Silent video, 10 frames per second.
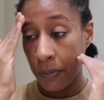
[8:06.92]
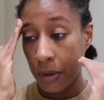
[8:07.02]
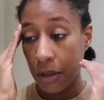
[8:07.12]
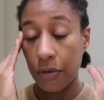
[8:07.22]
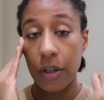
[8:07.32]

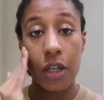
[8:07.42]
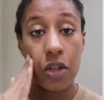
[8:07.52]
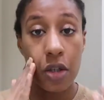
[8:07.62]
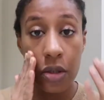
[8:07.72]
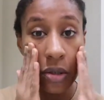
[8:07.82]

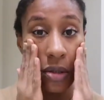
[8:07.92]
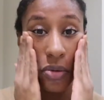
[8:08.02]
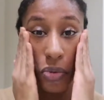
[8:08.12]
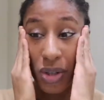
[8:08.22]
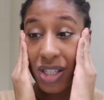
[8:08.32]

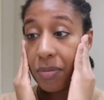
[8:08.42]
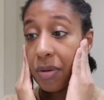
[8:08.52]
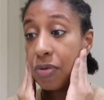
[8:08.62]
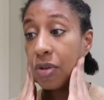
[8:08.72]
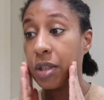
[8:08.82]
definitions, for
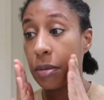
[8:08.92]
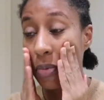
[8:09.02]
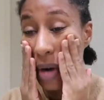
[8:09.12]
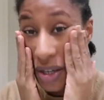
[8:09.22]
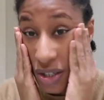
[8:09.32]
example, for
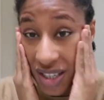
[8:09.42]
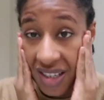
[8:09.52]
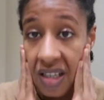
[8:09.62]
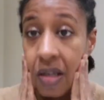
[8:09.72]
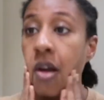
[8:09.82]

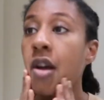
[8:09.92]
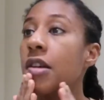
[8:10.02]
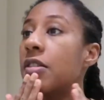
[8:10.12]
depression.